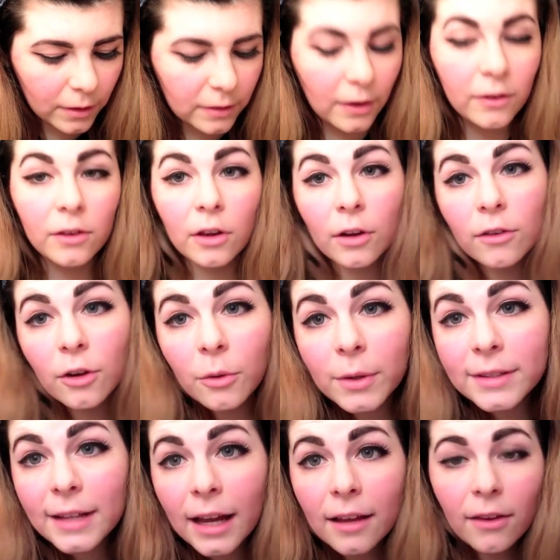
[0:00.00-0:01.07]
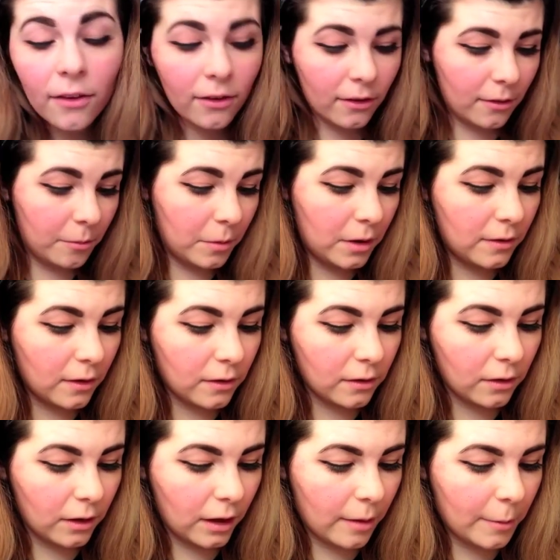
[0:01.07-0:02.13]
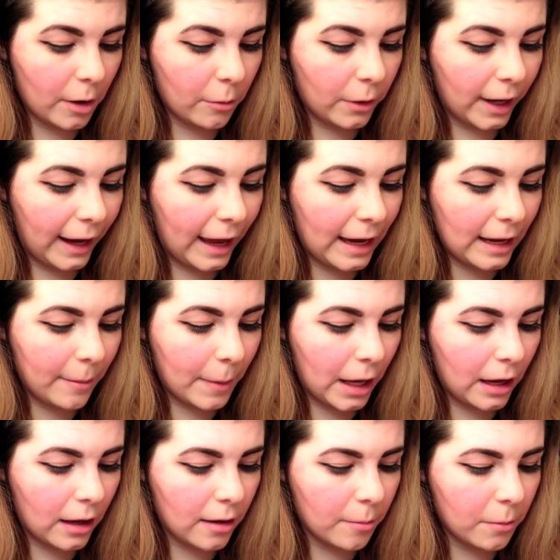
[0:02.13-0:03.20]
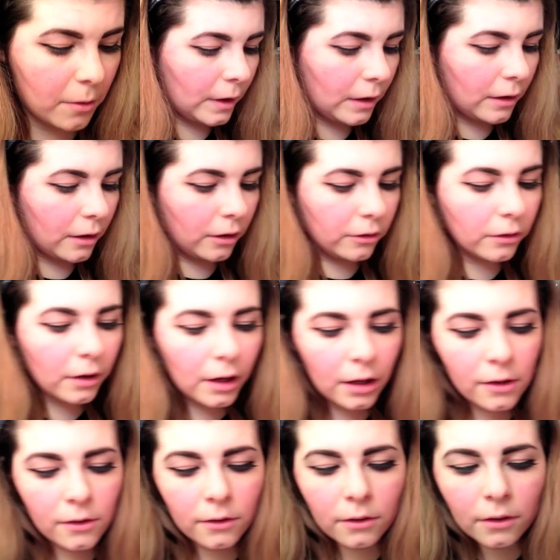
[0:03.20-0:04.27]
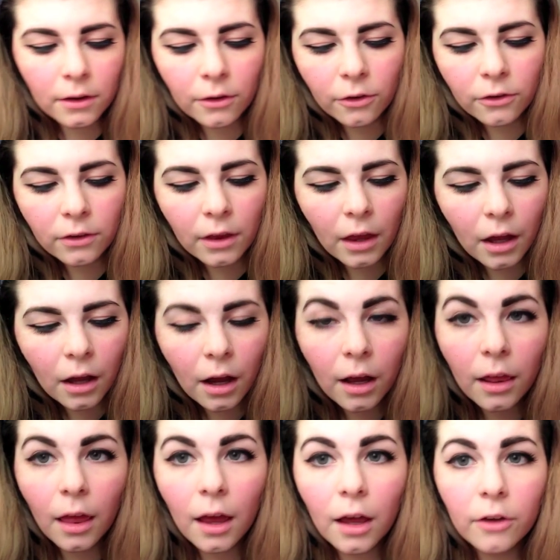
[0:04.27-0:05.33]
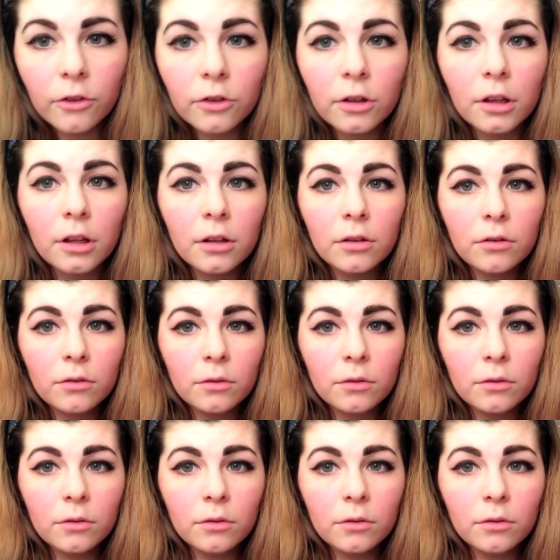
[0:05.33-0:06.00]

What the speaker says: Doesn't look too intense, but it doesn't look like I'm not wearing any makeup. Alright, so there's that eyelash glue.